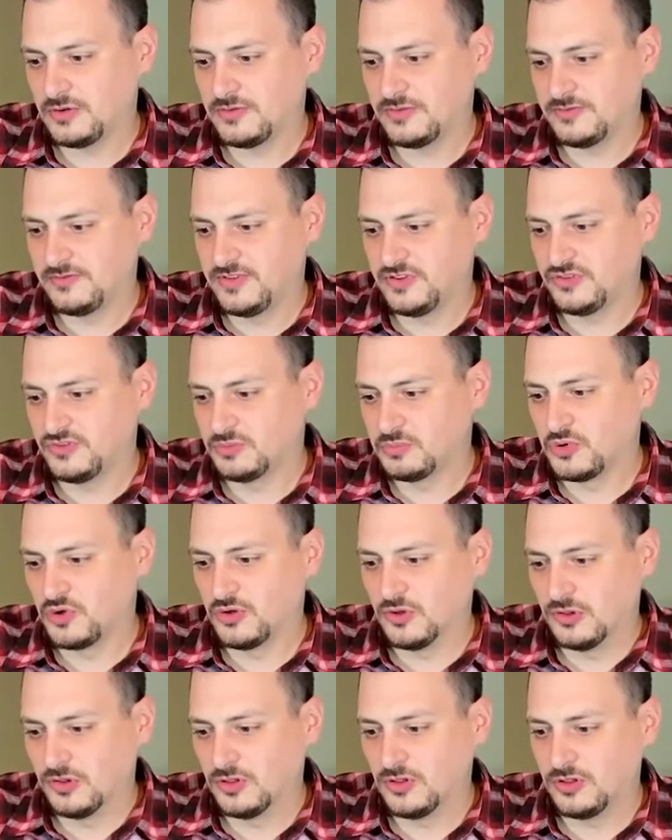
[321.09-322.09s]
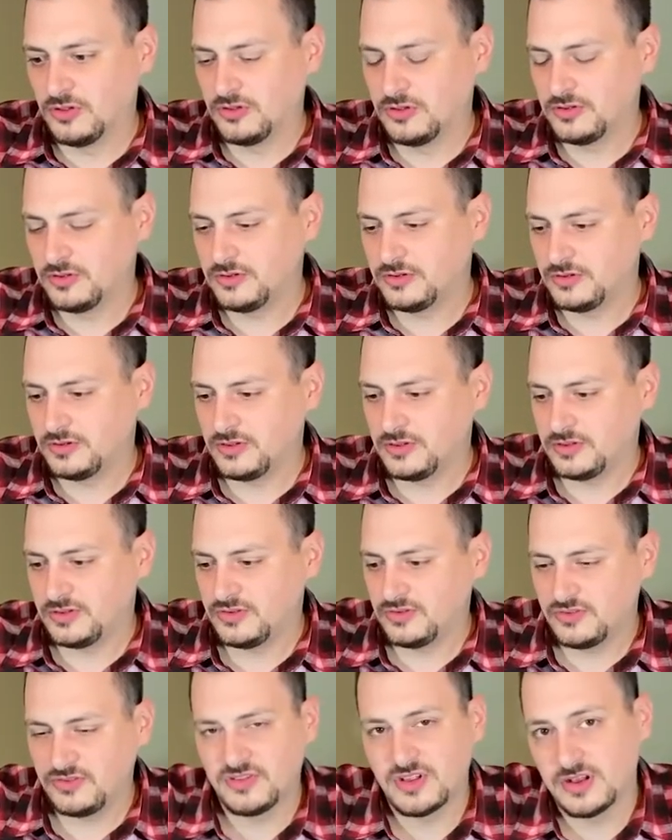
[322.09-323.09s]
visible
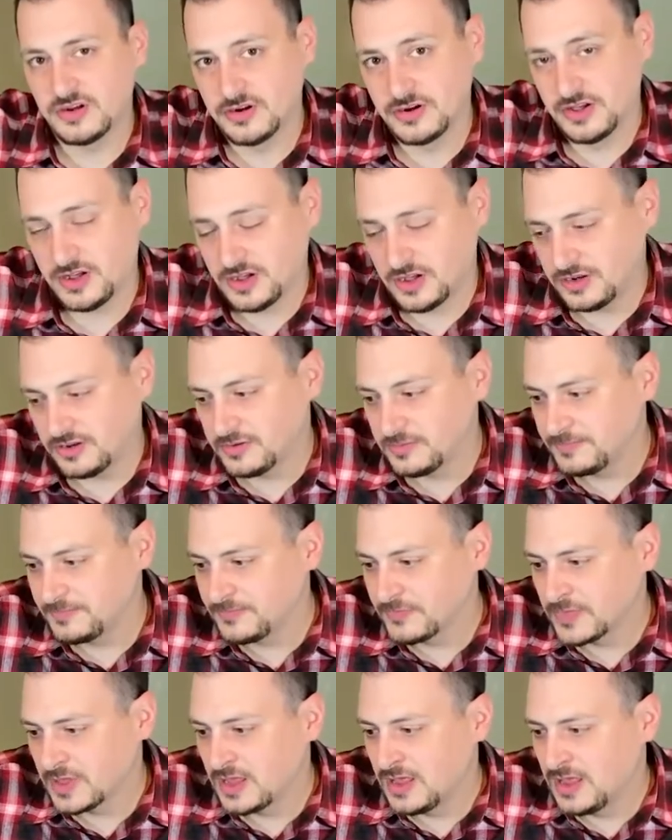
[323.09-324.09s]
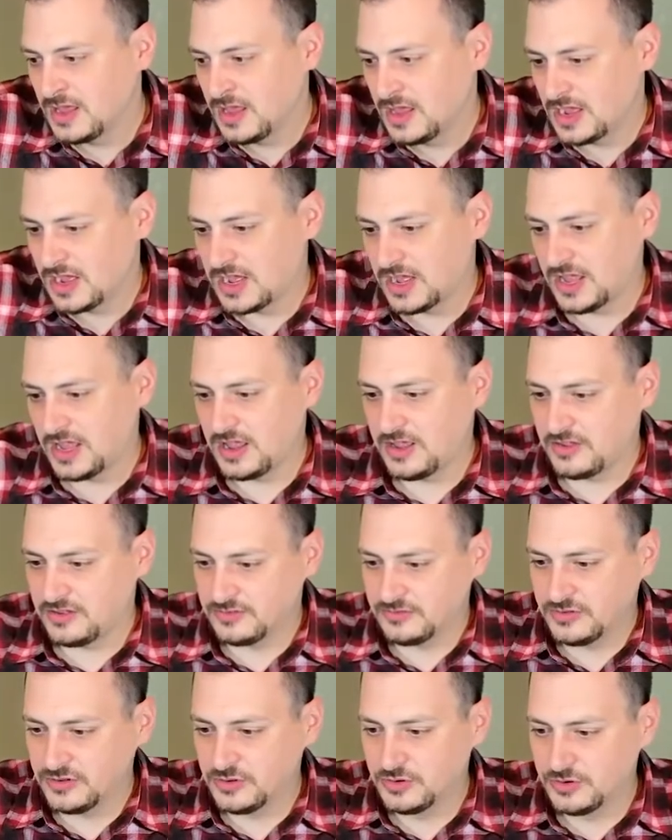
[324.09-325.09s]
center dot. I
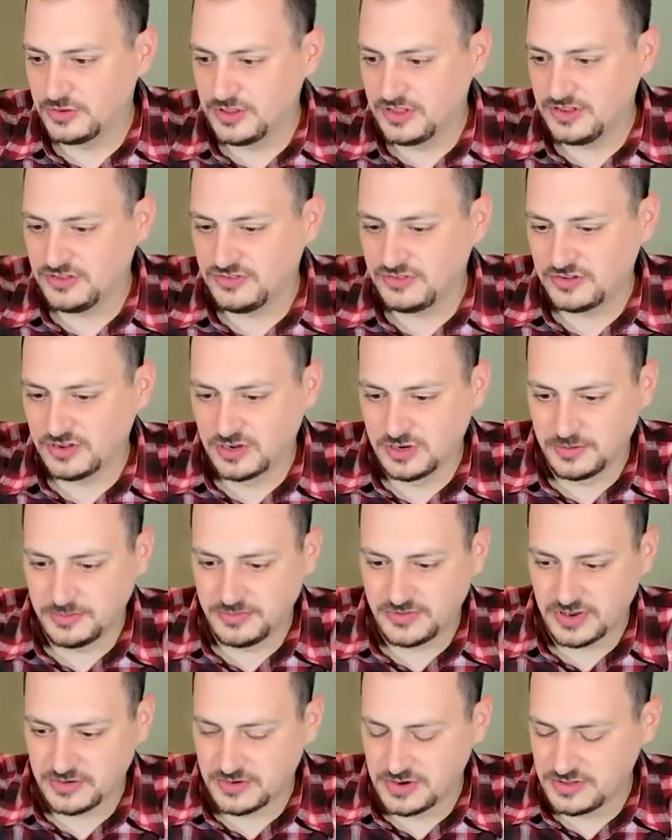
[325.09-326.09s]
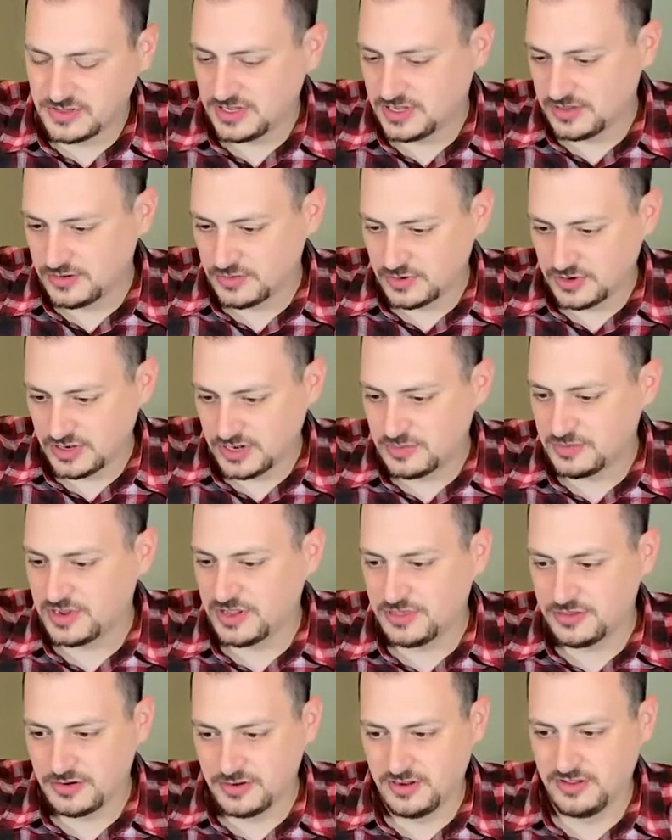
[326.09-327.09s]
have two of these scopes. I run the other one on my
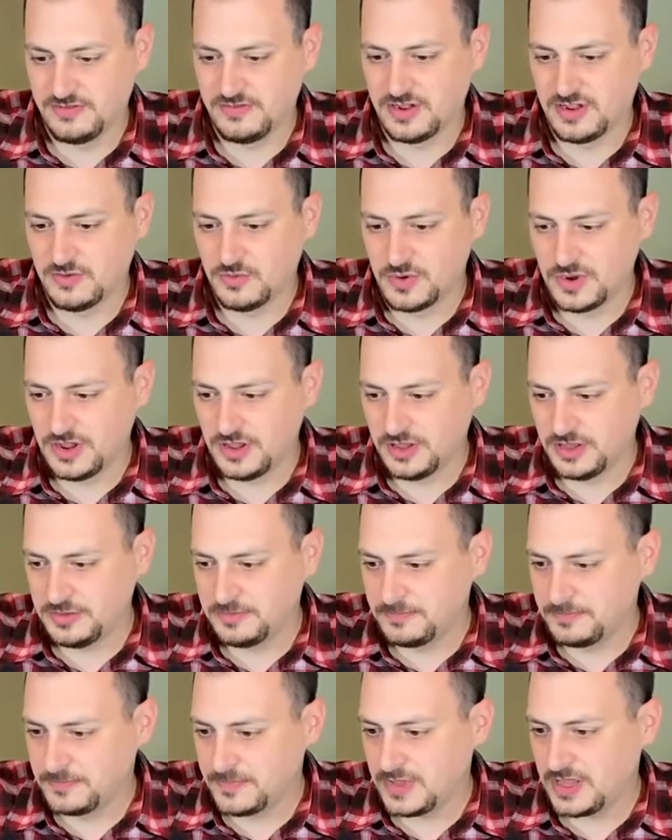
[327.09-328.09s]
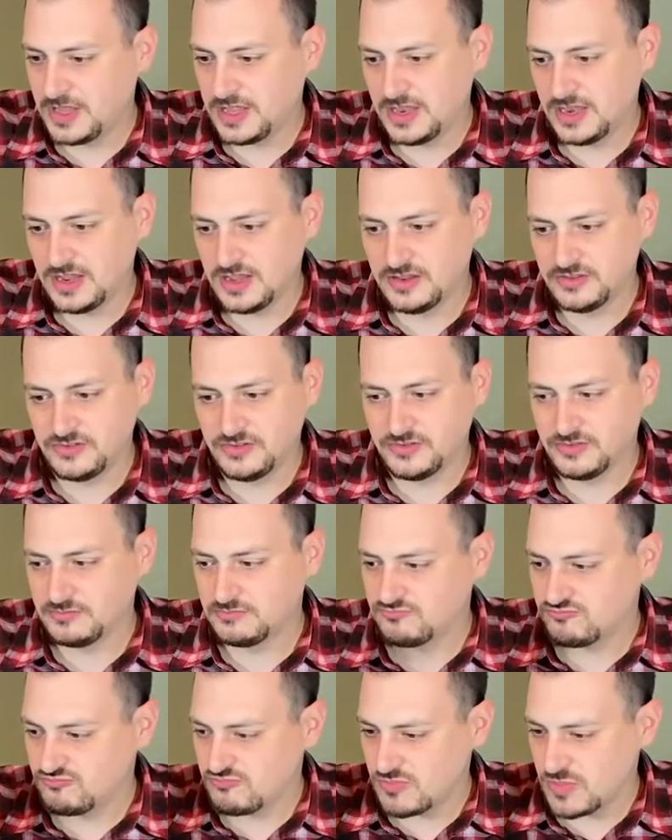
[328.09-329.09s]
35 Whalen, and it's
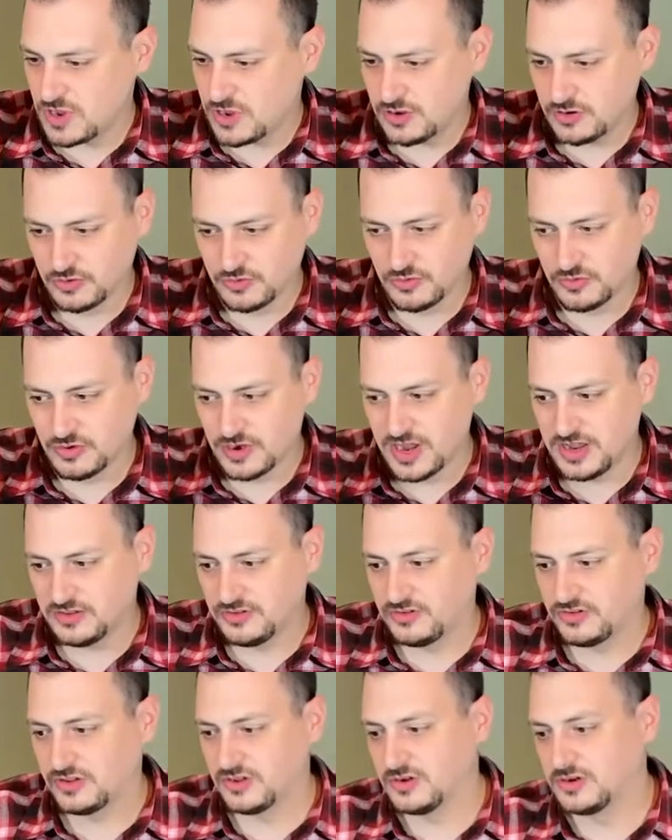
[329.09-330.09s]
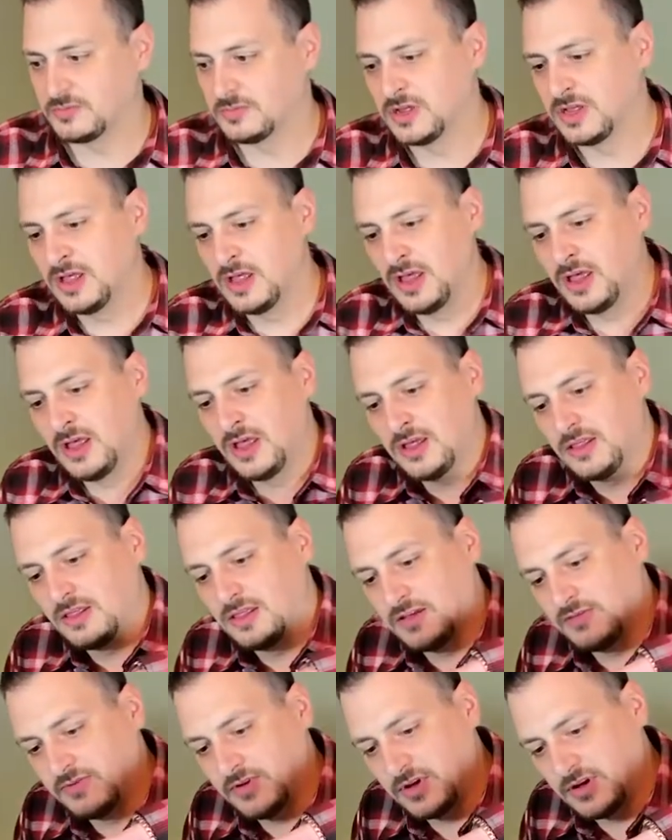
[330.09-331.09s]
a great scope.
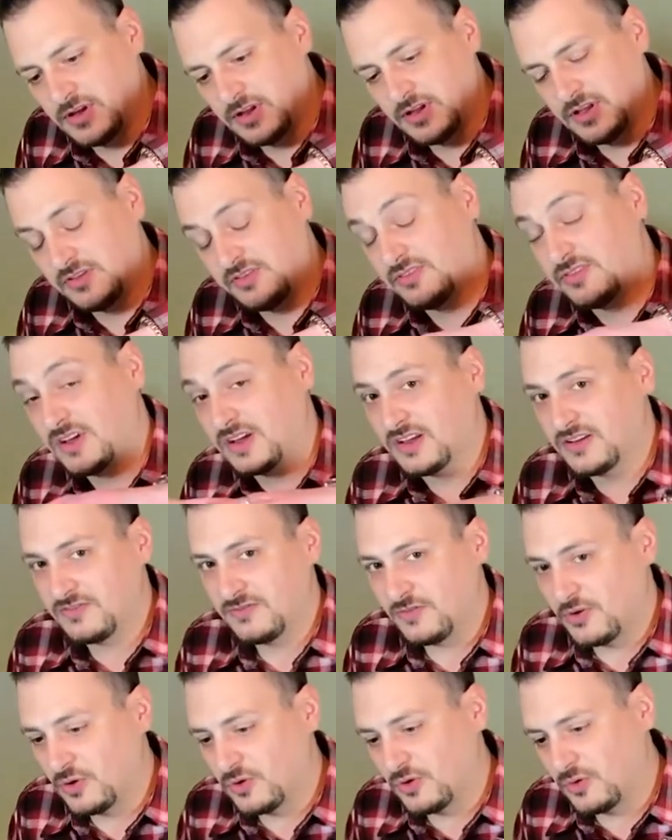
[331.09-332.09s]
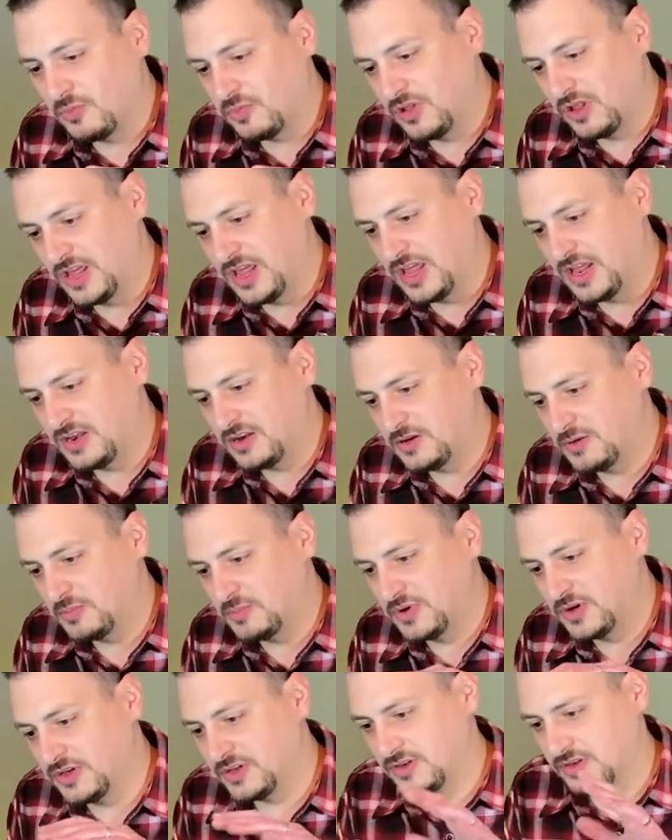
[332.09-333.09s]
They've got its second focal plane,
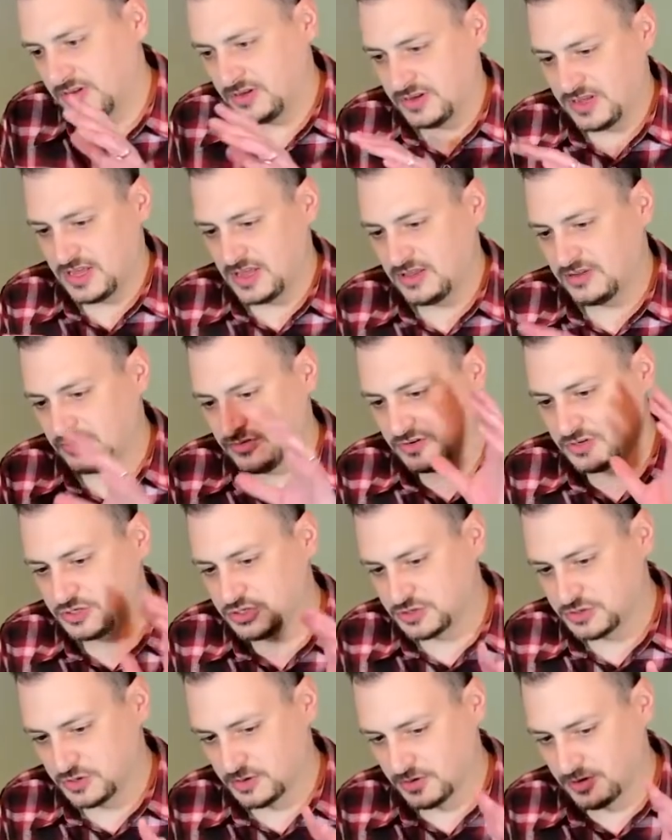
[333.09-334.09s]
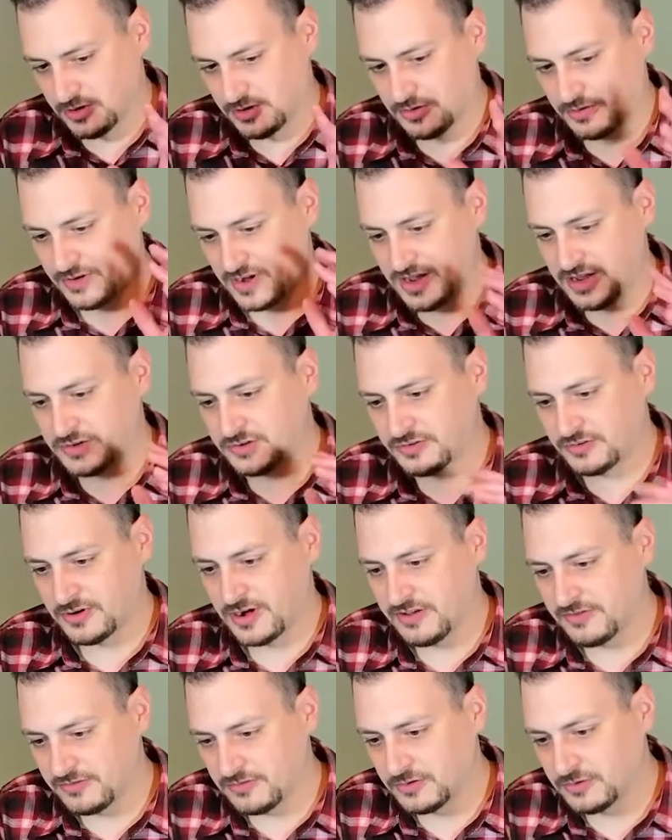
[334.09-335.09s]
but again, it's a shorter range
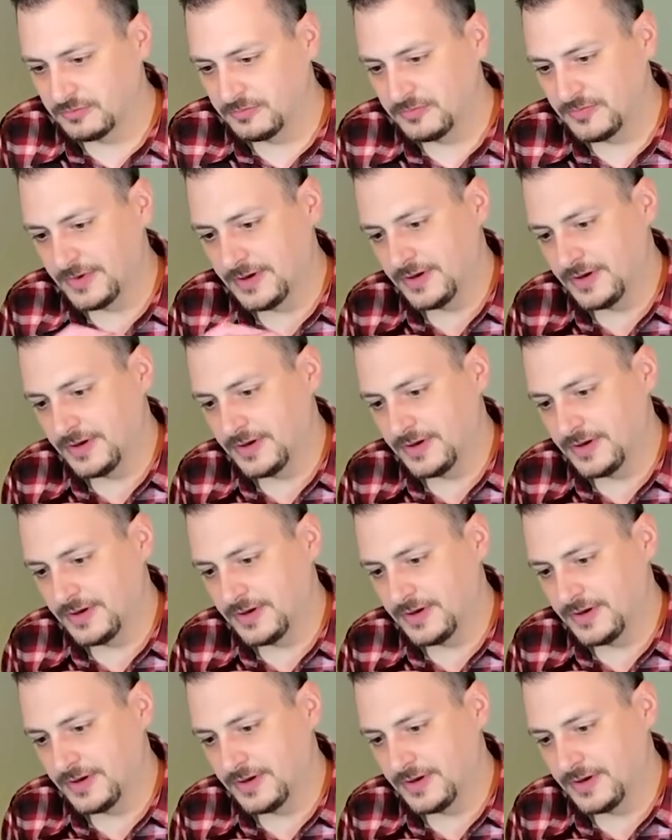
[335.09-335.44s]
rifle.